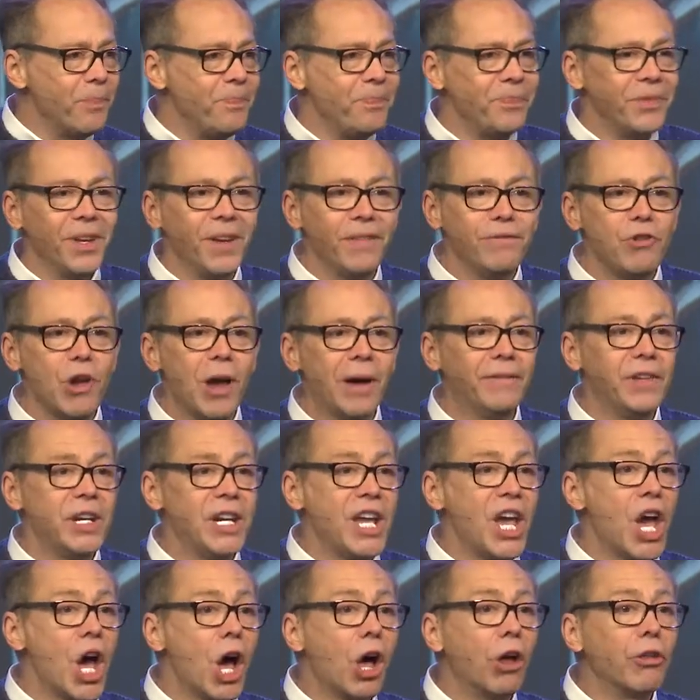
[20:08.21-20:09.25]
If you have
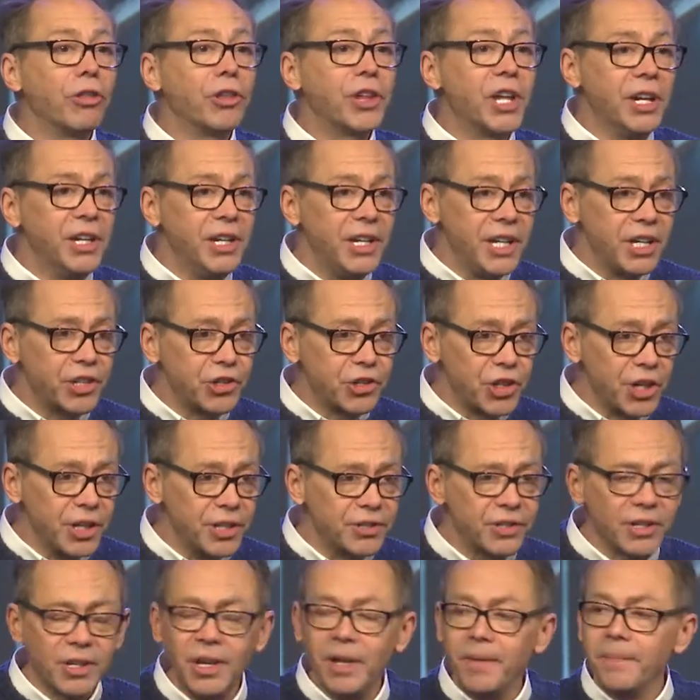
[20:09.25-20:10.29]
any health
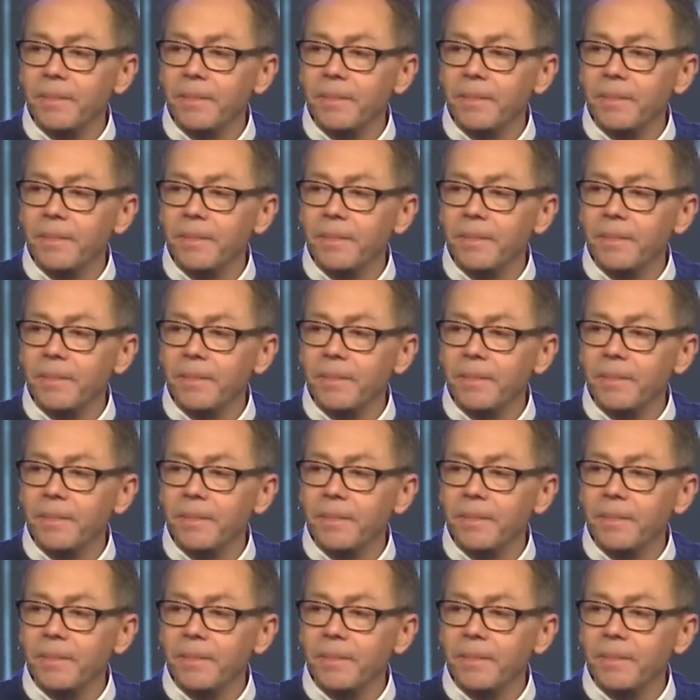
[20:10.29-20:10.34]
conditions,